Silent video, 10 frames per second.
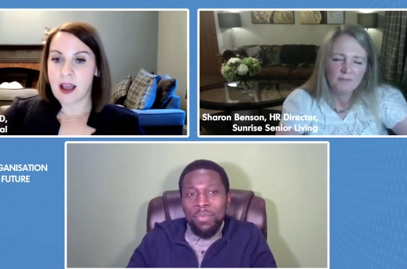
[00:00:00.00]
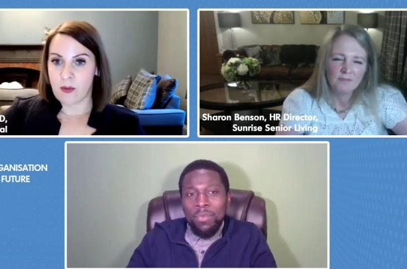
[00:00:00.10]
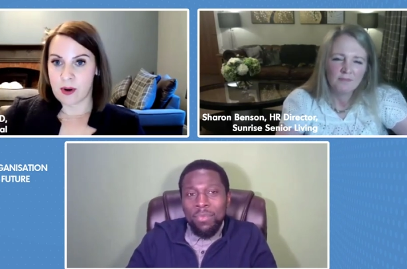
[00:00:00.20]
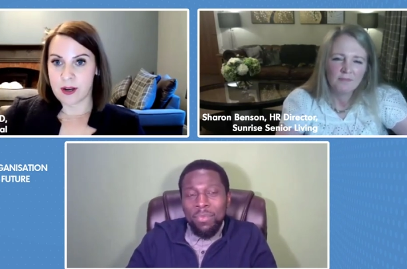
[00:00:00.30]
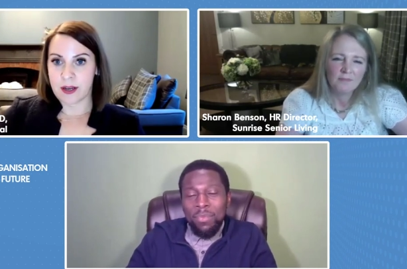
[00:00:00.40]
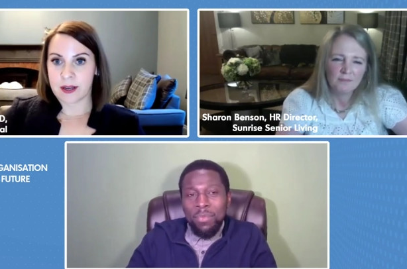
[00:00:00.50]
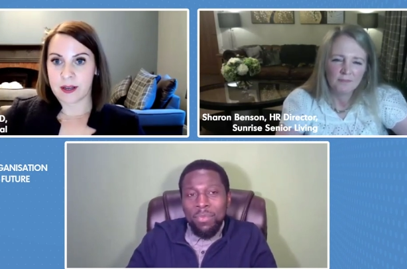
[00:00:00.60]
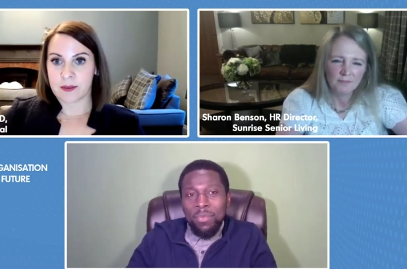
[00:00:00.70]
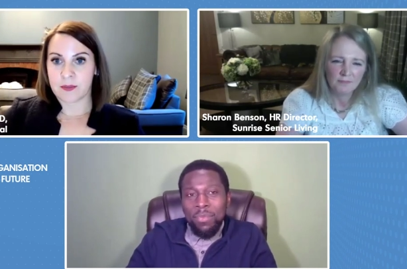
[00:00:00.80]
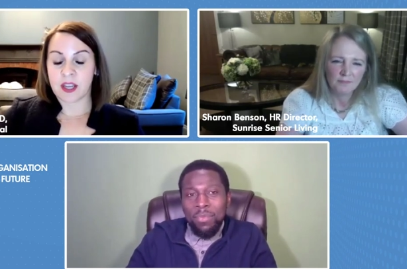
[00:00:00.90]

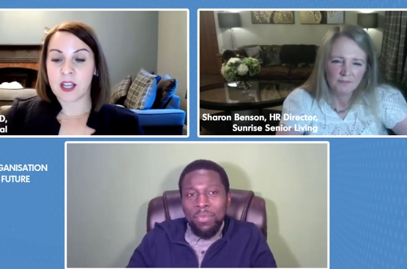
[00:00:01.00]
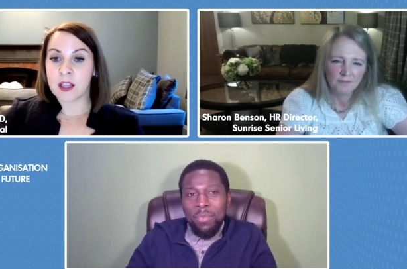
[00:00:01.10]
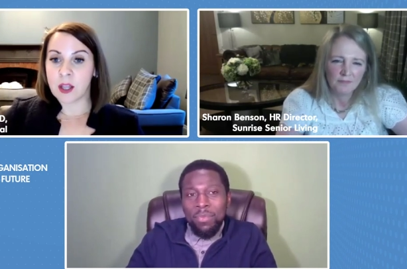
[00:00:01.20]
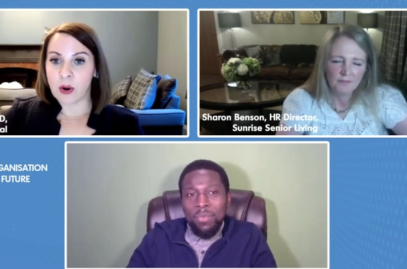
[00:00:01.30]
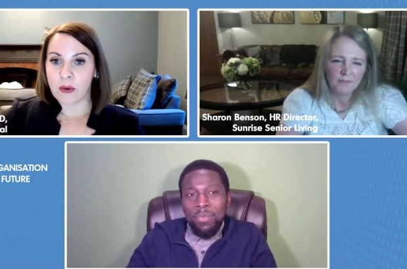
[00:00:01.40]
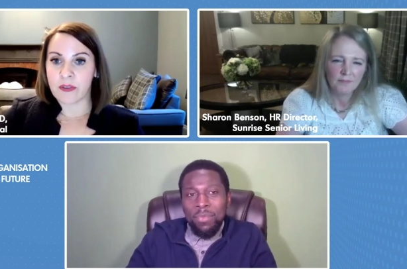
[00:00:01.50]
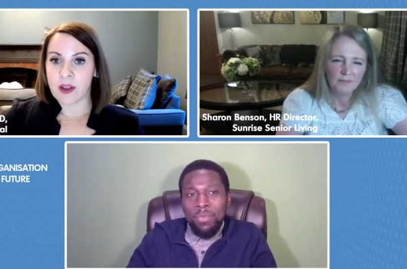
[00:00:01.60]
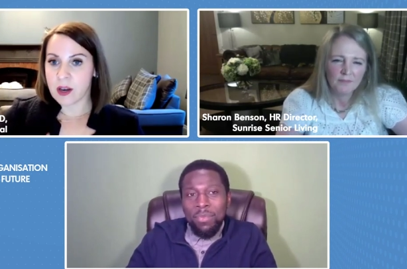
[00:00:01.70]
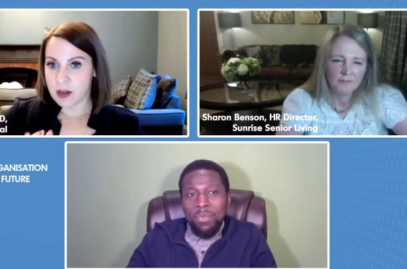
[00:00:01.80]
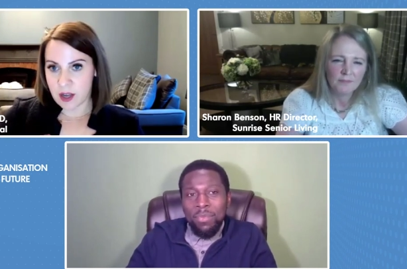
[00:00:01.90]
Speaker 1: network that you love and